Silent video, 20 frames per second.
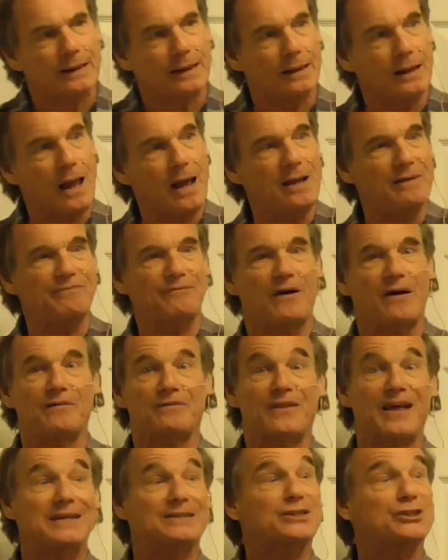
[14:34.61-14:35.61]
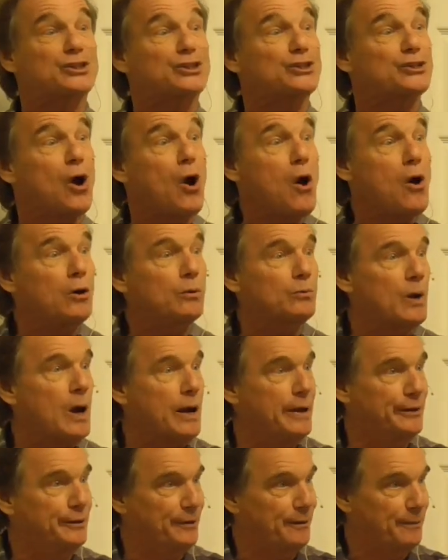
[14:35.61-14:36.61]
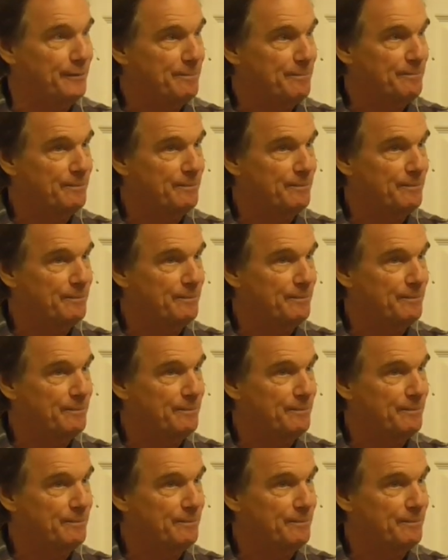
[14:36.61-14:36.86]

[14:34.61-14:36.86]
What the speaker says: the life of that songwriter